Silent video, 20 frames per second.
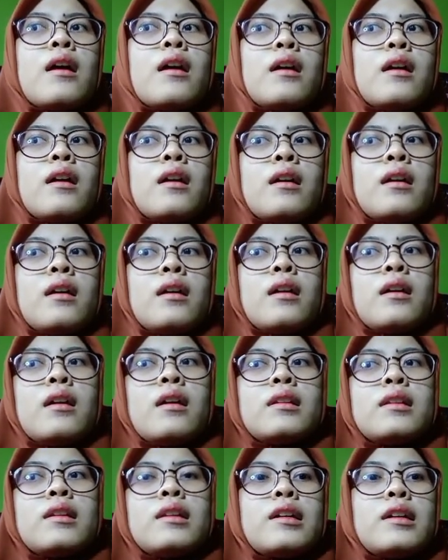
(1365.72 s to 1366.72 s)

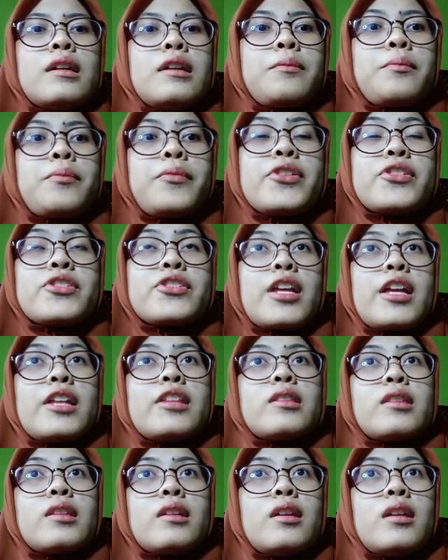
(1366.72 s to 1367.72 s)
the
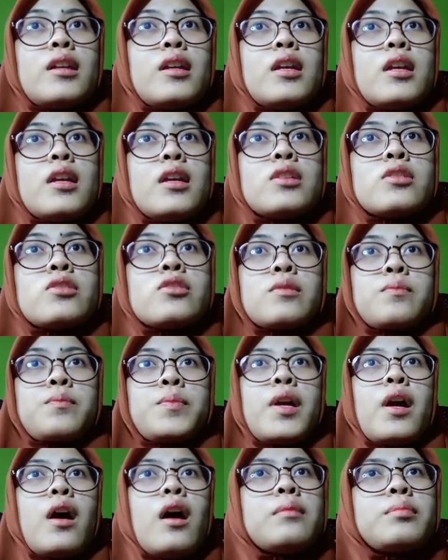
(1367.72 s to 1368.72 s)
presenter should
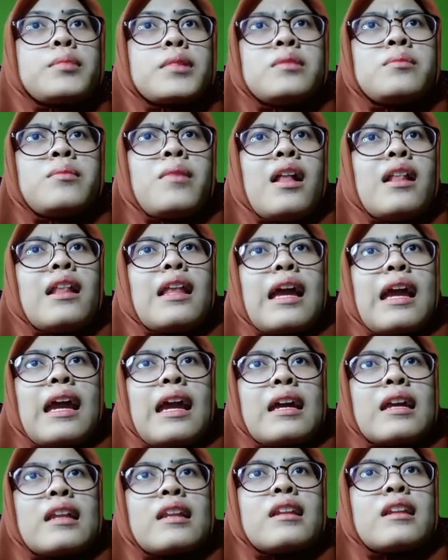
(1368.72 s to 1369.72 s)
be optimal
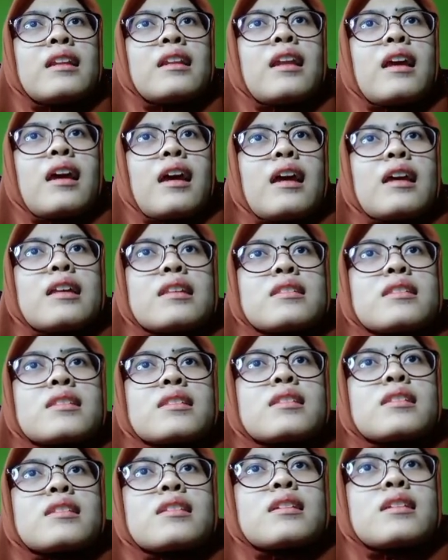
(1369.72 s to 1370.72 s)
and
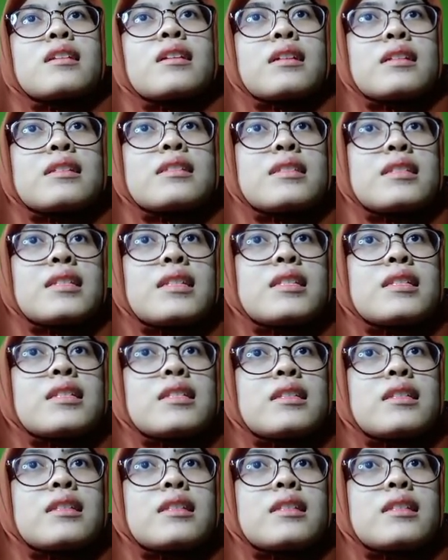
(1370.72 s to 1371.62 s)
as concise